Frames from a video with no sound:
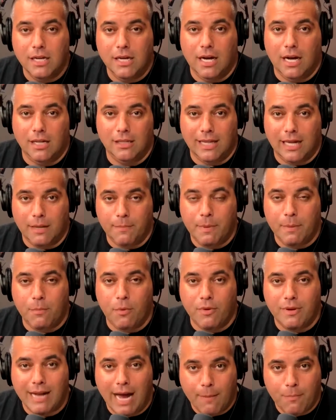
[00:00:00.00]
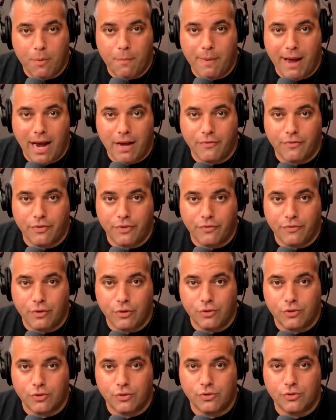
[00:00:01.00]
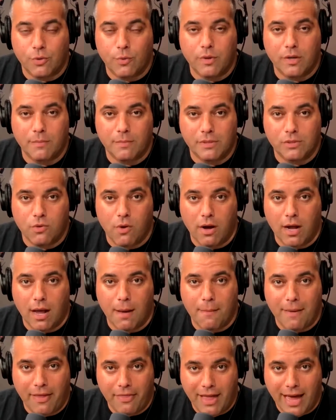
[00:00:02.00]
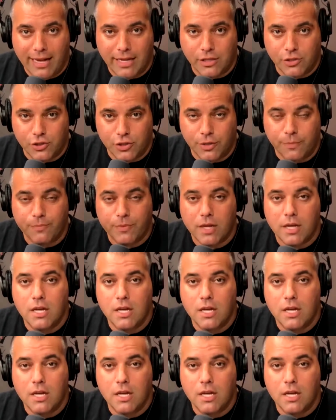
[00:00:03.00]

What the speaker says: A lot of people are not prepared for the future, so we're going to be talking about that issue.